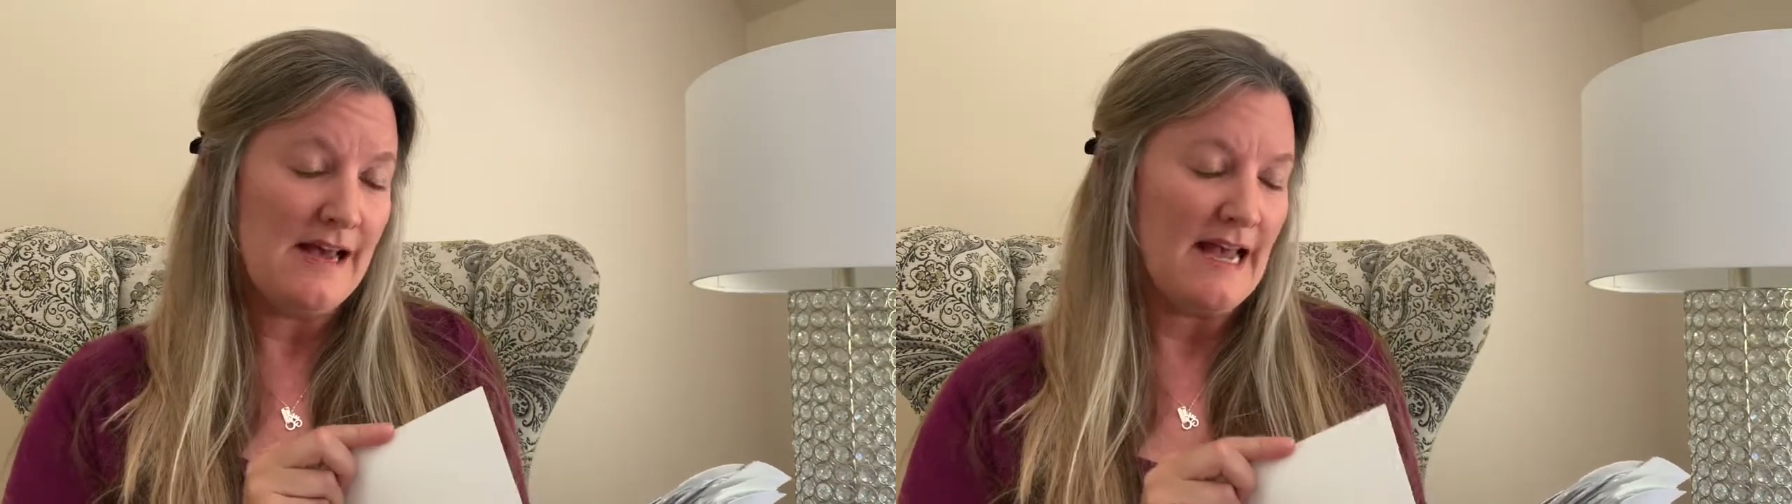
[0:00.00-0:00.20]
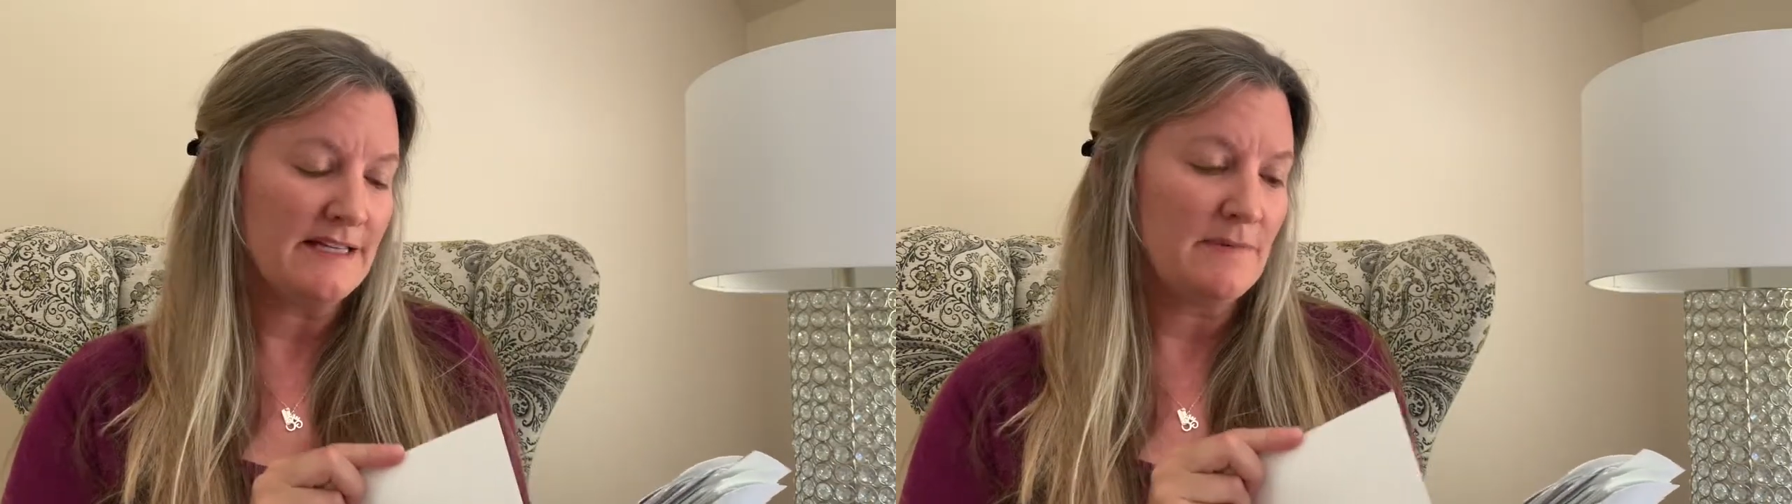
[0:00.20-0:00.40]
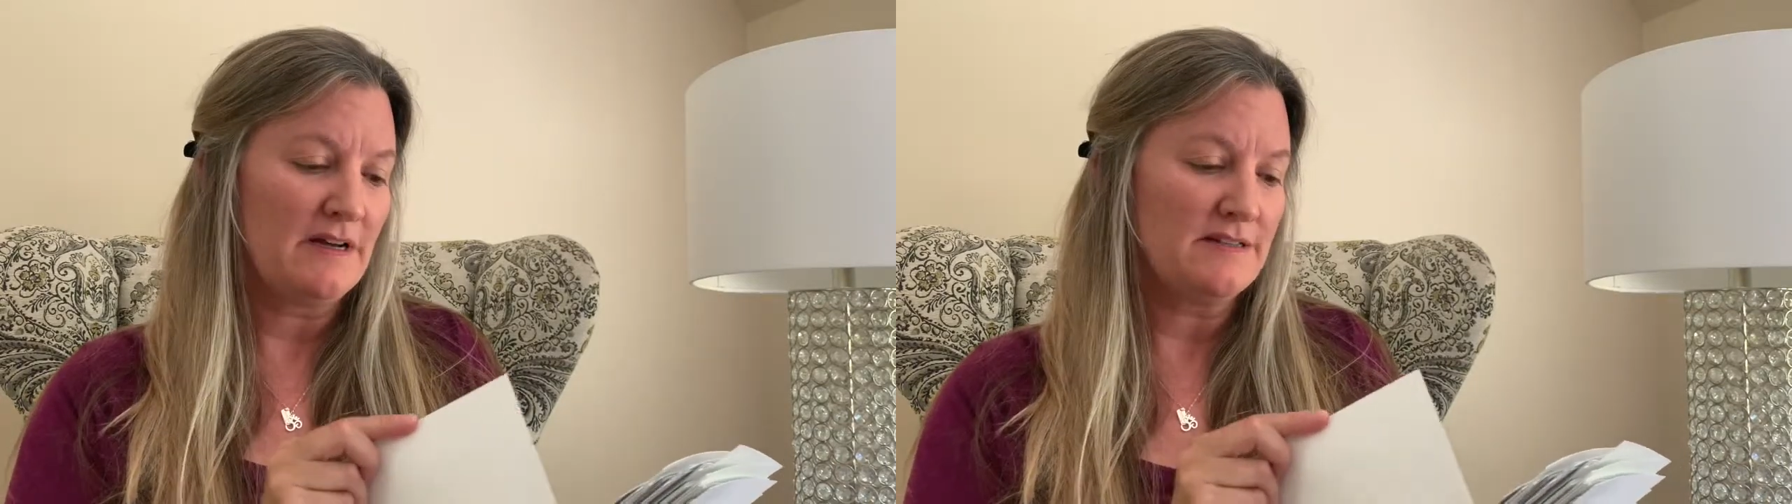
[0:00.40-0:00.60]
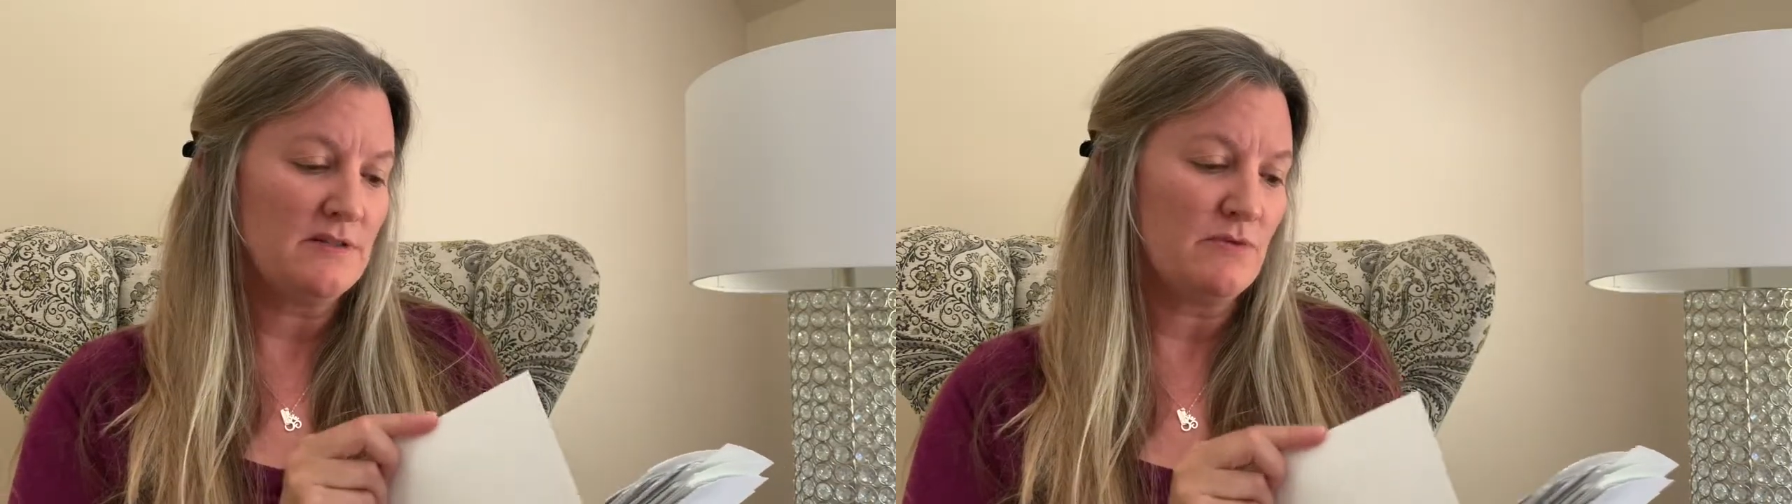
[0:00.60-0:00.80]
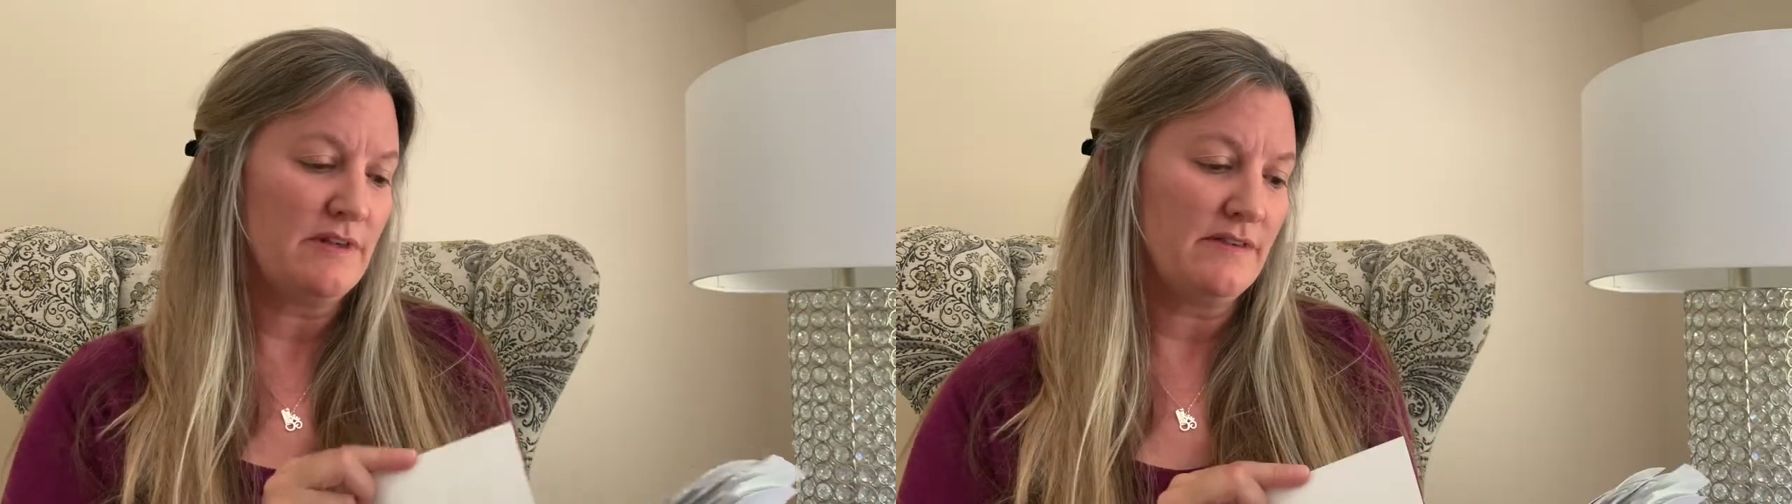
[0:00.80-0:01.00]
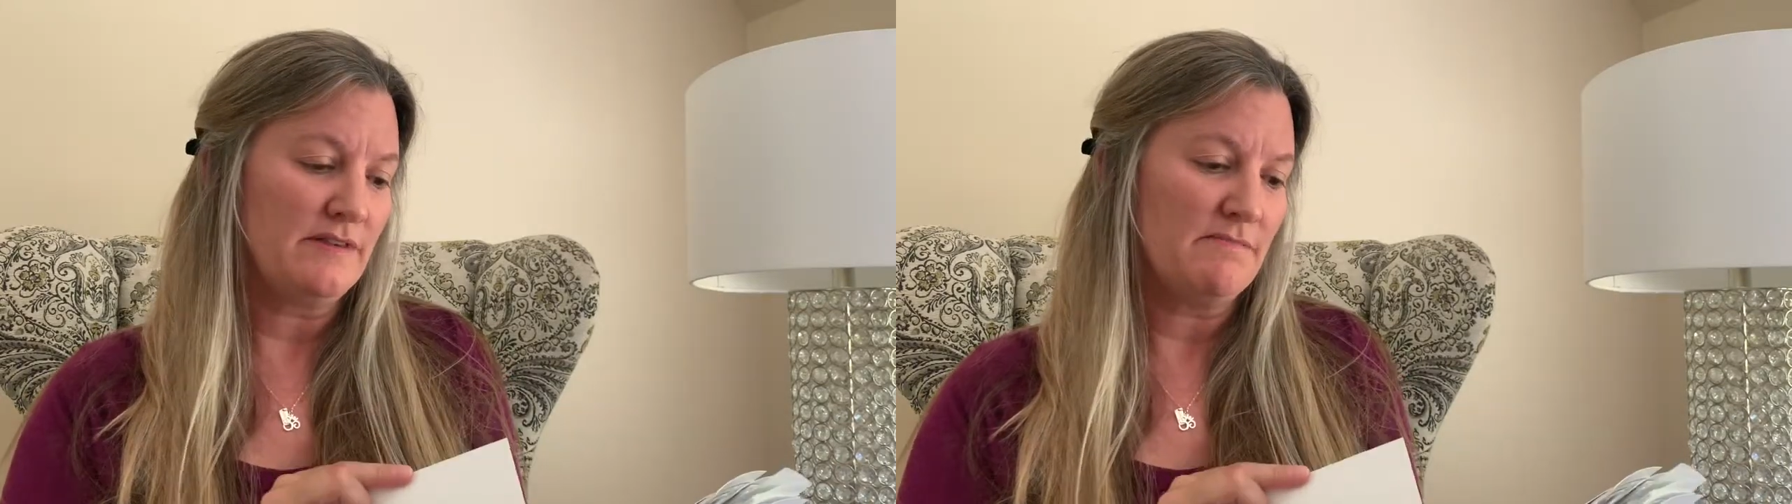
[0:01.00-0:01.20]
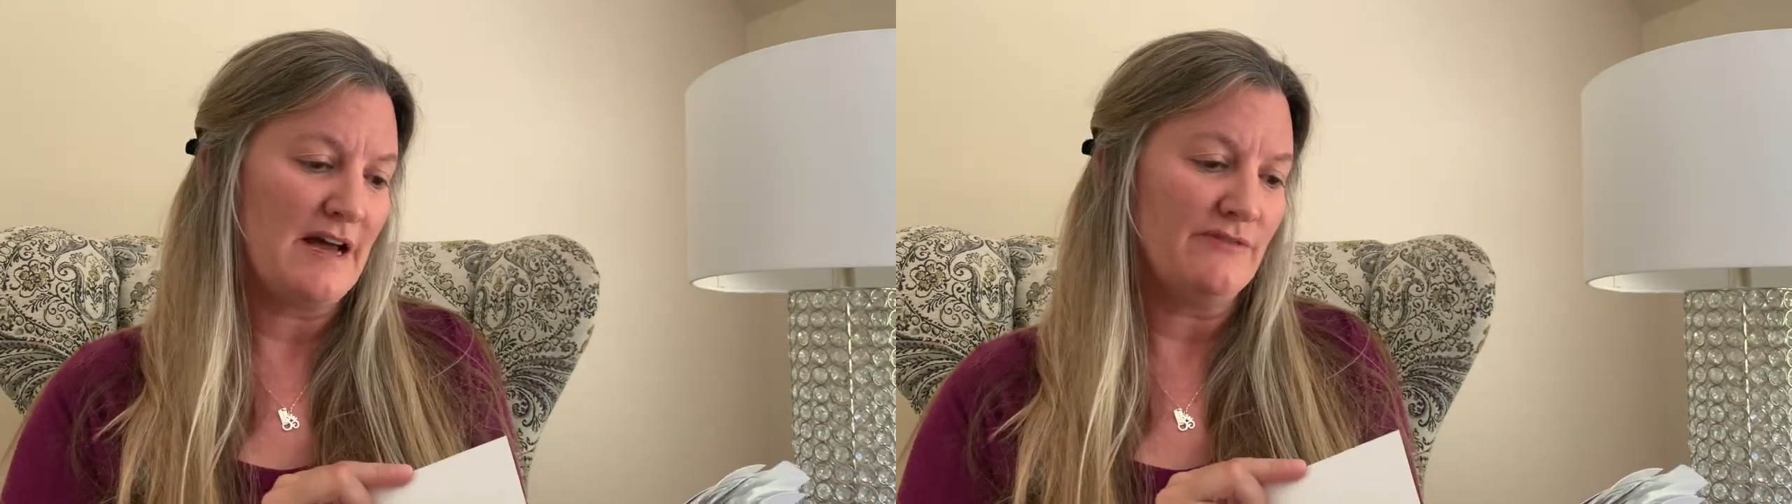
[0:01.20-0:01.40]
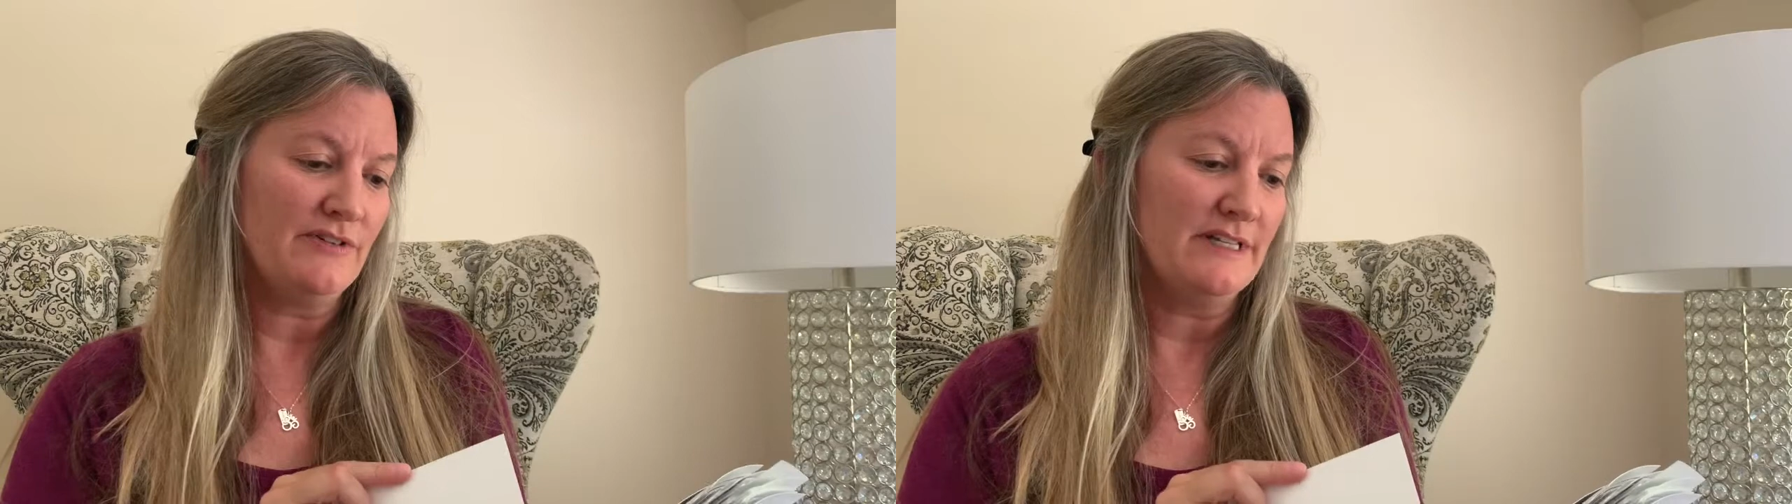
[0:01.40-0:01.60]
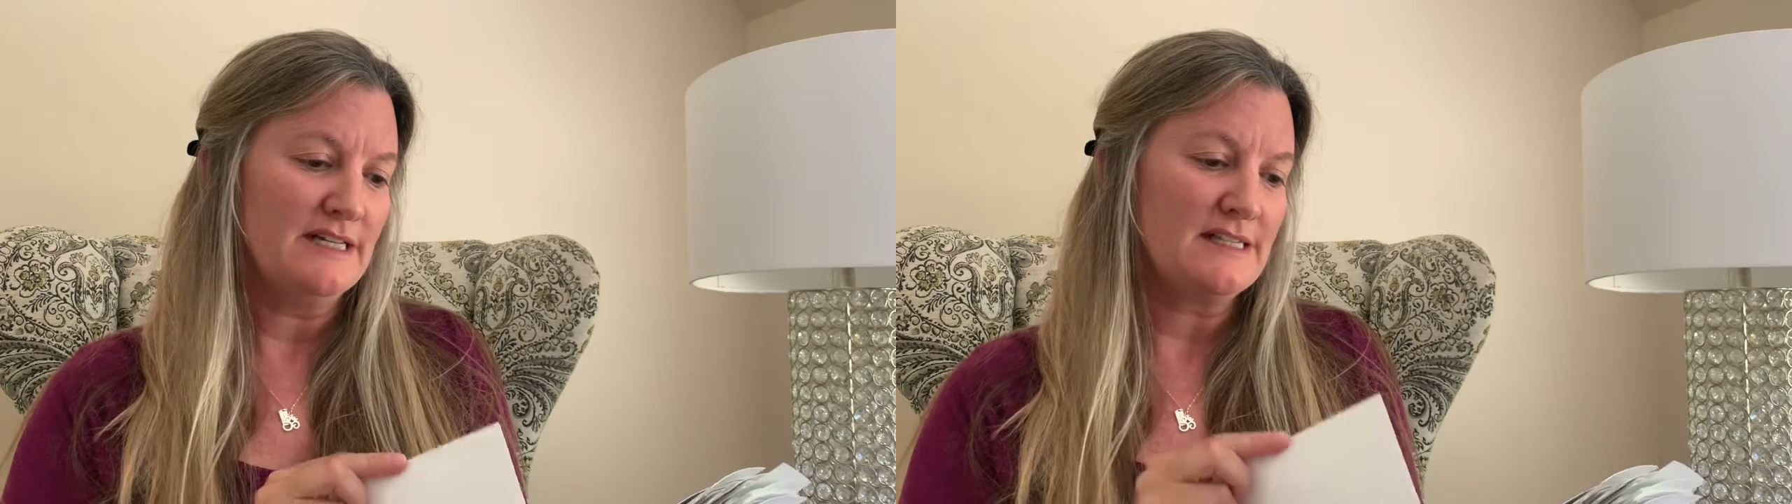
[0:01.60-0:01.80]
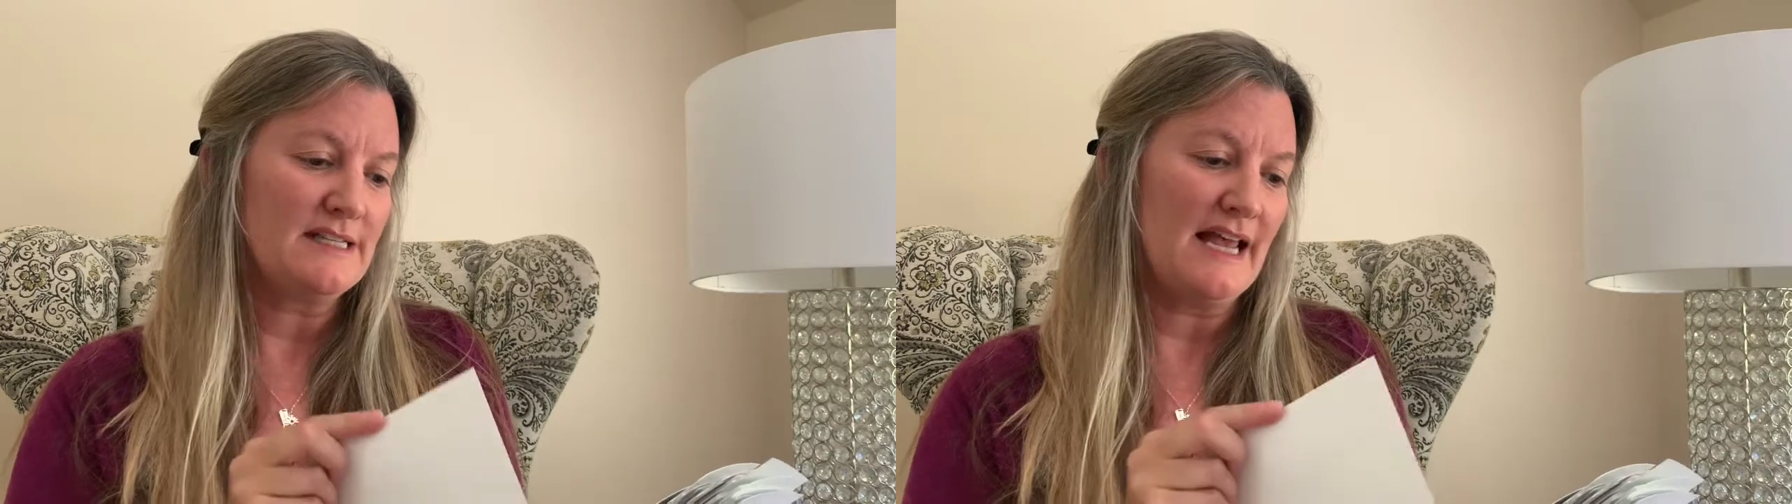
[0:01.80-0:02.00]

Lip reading: experiences with mindfulness